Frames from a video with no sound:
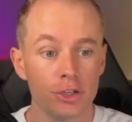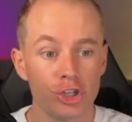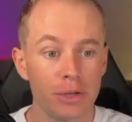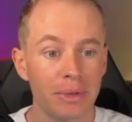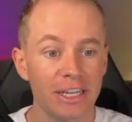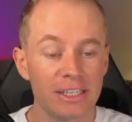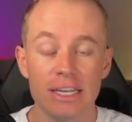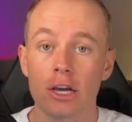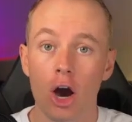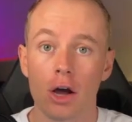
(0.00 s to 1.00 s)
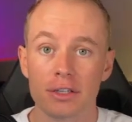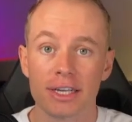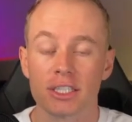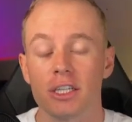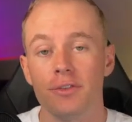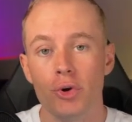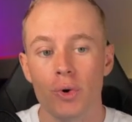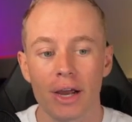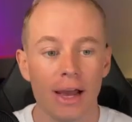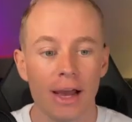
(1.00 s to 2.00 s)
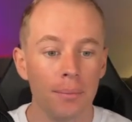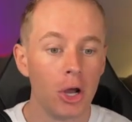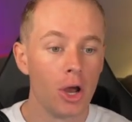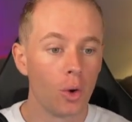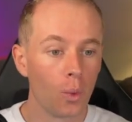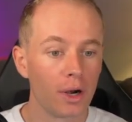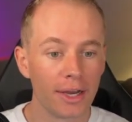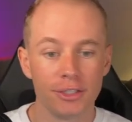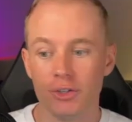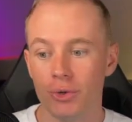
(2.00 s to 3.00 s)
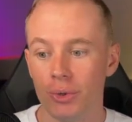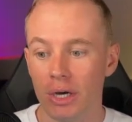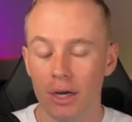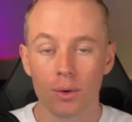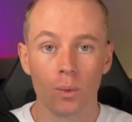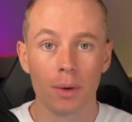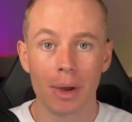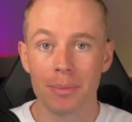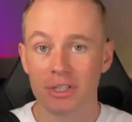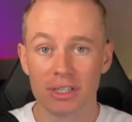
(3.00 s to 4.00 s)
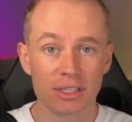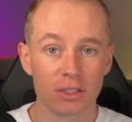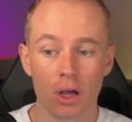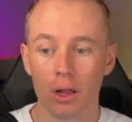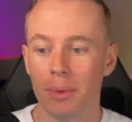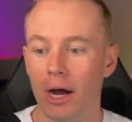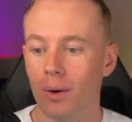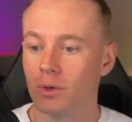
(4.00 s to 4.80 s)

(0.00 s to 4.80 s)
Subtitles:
GPT context of who I am, what I do, what my business is all about.